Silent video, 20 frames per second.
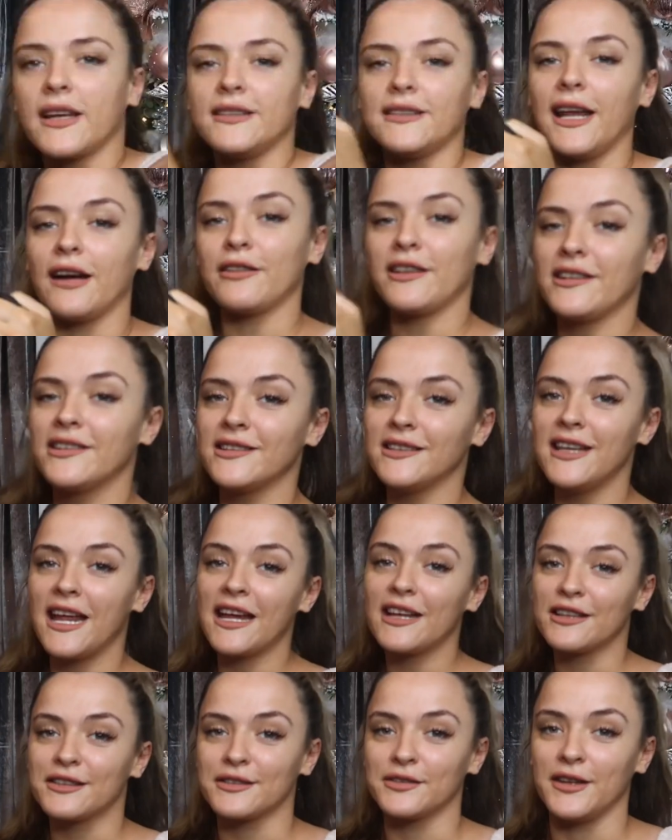Now this
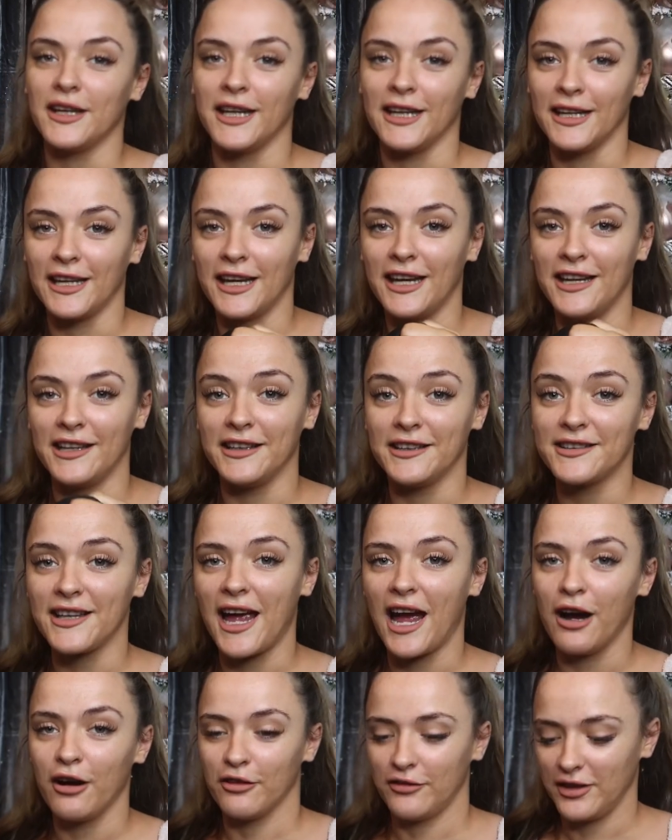next thing is
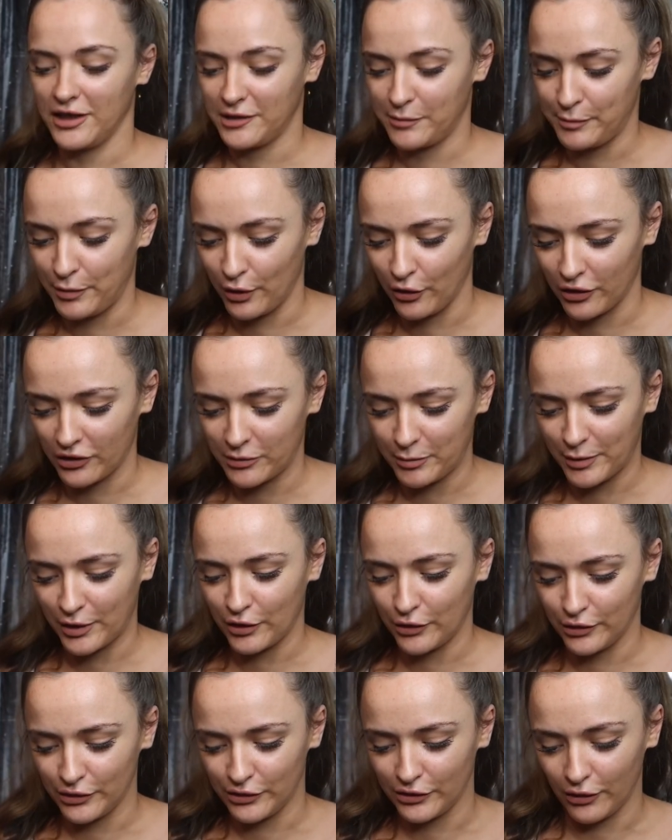out of its box
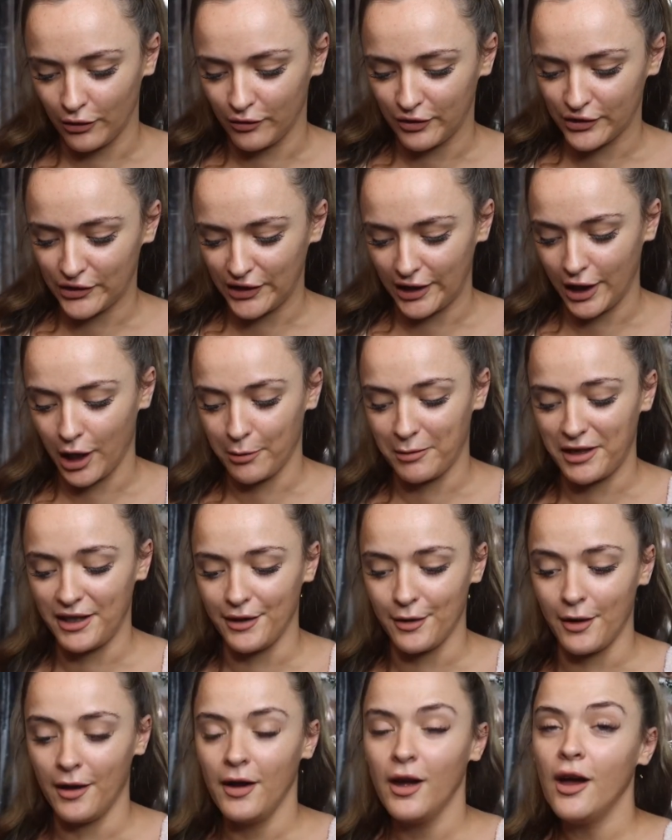because obviously I'm in
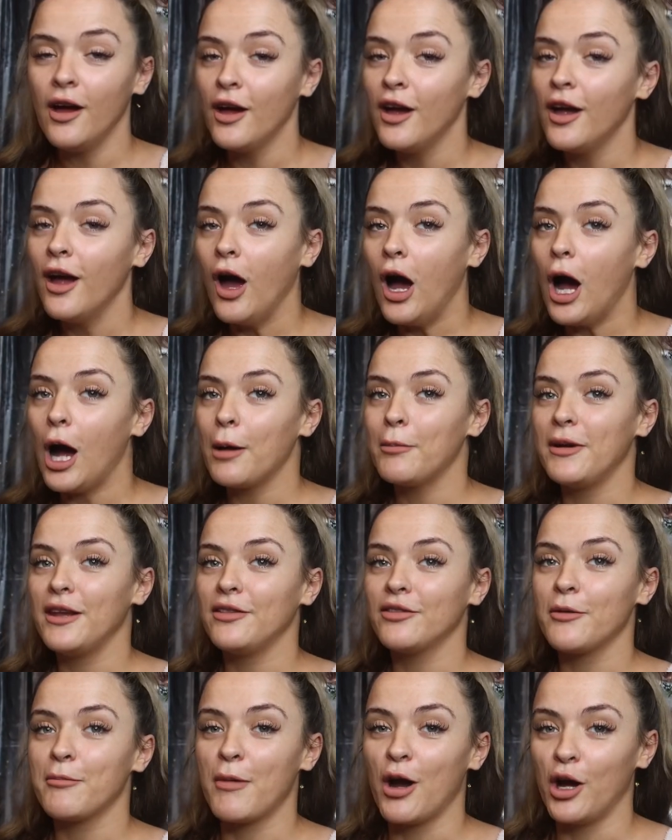the I'm
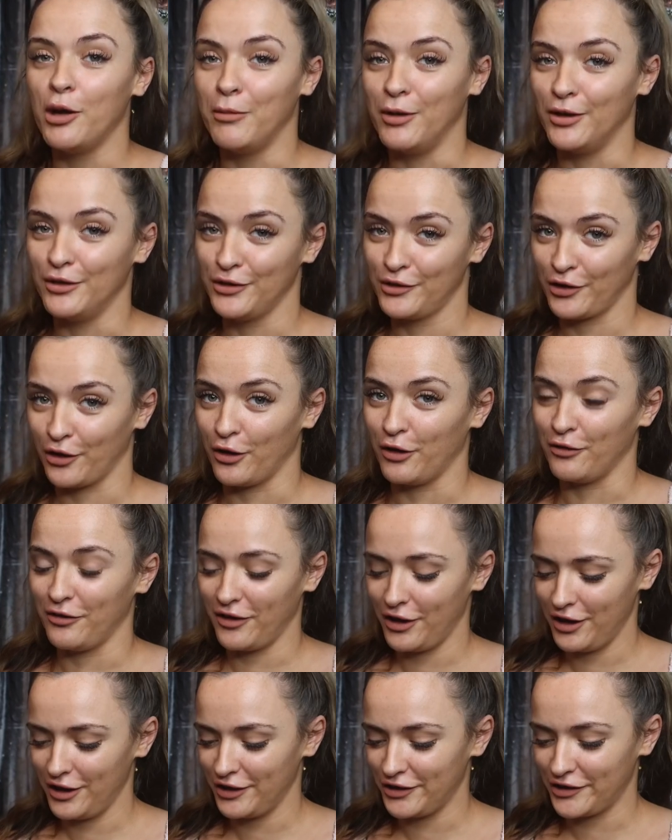in the moment of
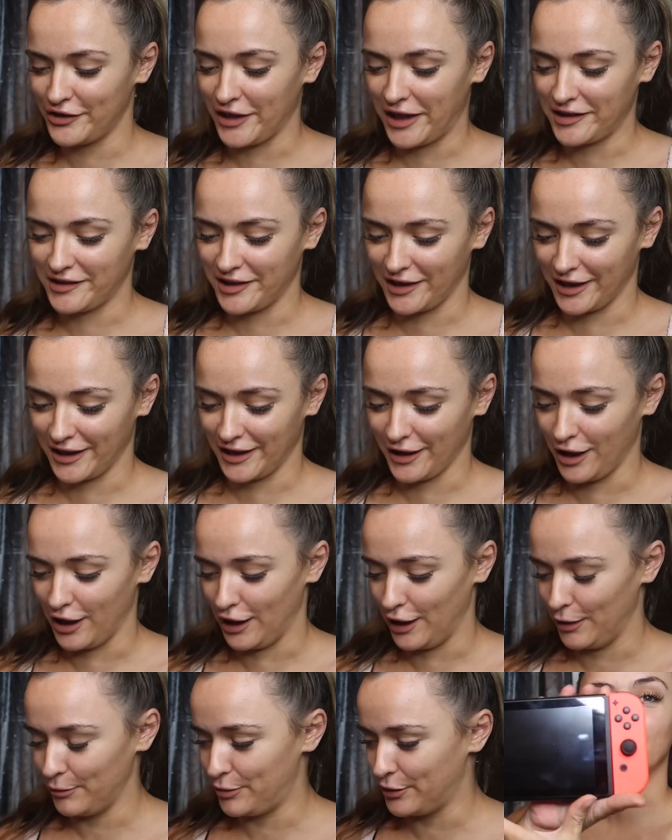setting it
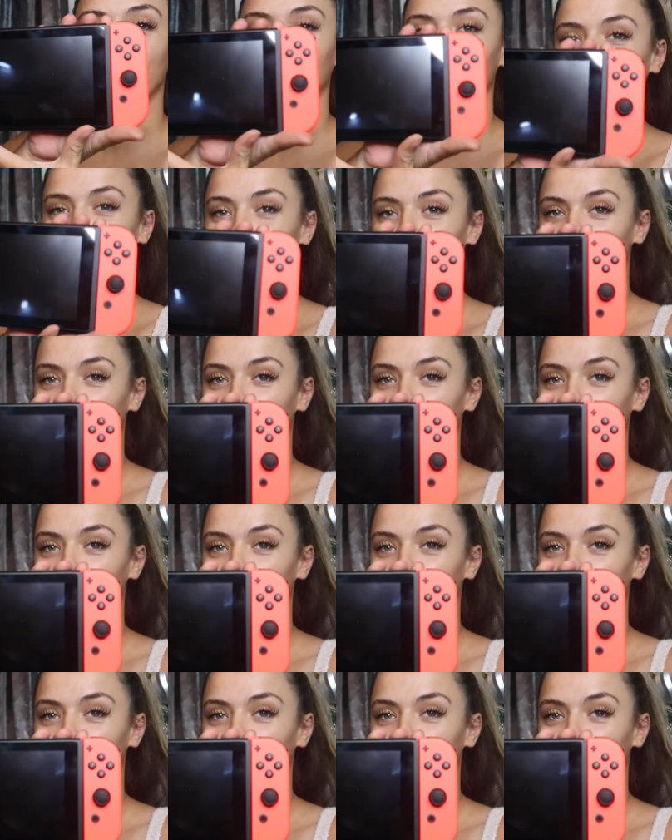up. So